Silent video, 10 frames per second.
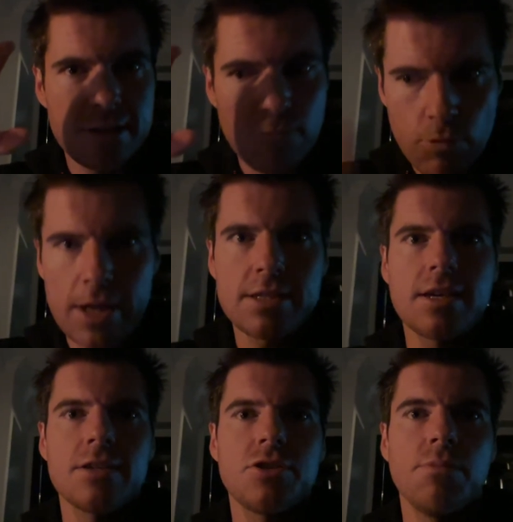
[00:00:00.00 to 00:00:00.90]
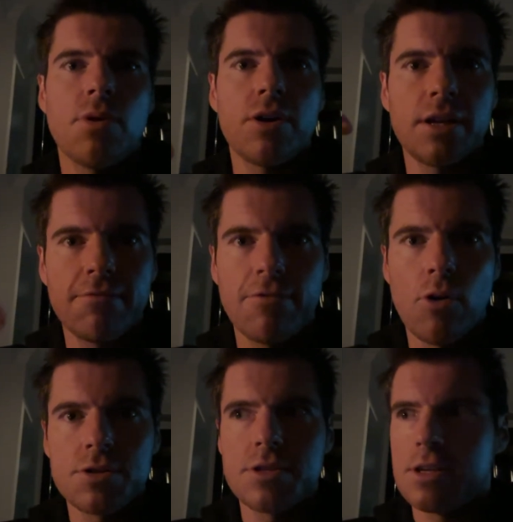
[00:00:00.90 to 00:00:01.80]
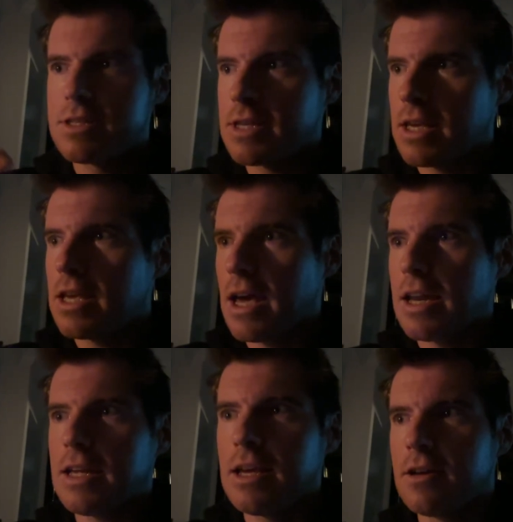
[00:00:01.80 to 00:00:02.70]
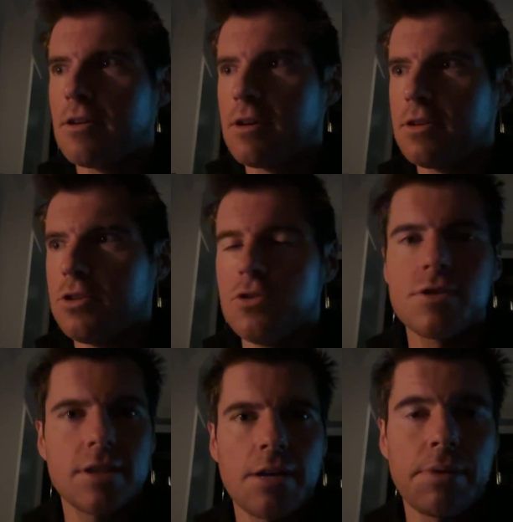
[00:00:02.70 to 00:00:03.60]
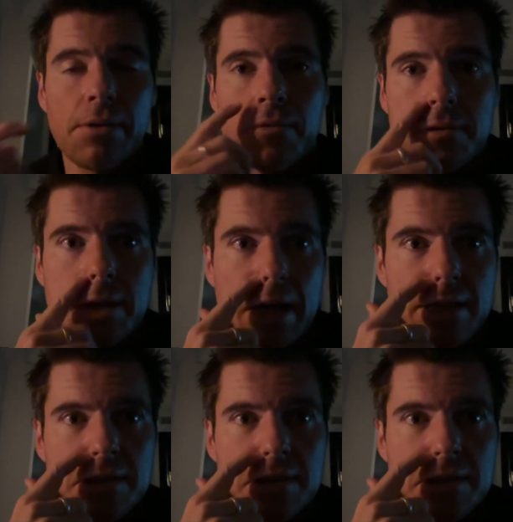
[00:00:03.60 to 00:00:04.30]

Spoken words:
resets your body and forces it to get in a new sleeping routine.